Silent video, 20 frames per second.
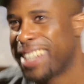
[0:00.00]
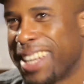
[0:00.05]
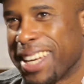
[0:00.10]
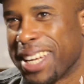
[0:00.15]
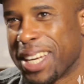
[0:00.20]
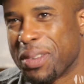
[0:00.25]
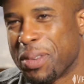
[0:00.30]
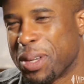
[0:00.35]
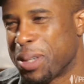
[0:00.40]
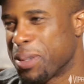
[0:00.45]

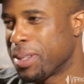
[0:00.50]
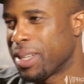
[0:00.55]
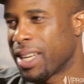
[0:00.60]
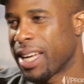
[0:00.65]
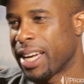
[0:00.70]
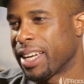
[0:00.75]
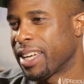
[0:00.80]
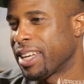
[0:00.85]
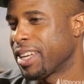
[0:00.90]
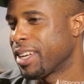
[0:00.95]
And then we were
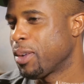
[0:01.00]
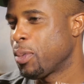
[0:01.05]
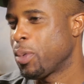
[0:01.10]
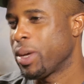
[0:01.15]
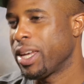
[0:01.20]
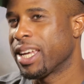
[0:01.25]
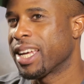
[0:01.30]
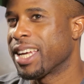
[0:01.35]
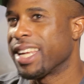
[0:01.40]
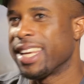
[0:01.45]
like,
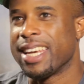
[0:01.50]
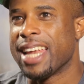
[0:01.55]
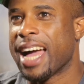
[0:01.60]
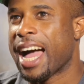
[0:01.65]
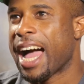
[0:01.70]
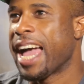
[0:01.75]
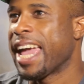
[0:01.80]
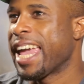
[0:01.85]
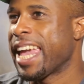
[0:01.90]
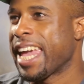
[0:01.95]
we could
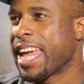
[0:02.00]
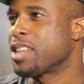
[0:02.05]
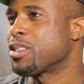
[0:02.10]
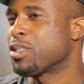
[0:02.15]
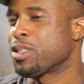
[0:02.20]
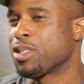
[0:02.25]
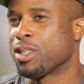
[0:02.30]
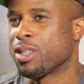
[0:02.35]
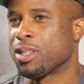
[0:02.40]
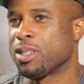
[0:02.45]
not
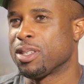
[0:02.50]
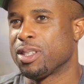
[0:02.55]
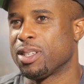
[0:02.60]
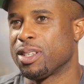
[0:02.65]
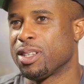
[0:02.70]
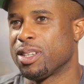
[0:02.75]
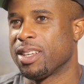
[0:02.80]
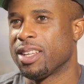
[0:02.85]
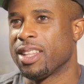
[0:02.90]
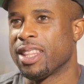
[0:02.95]
answer
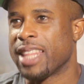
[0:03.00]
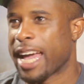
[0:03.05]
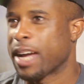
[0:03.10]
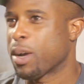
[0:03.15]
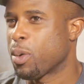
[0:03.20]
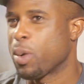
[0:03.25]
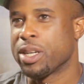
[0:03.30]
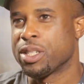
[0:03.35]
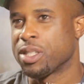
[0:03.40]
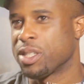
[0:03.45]
that
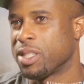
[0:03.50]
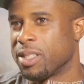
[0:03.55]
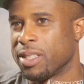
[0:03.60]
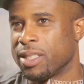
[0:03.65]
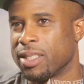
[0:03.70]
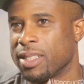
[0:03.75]
question.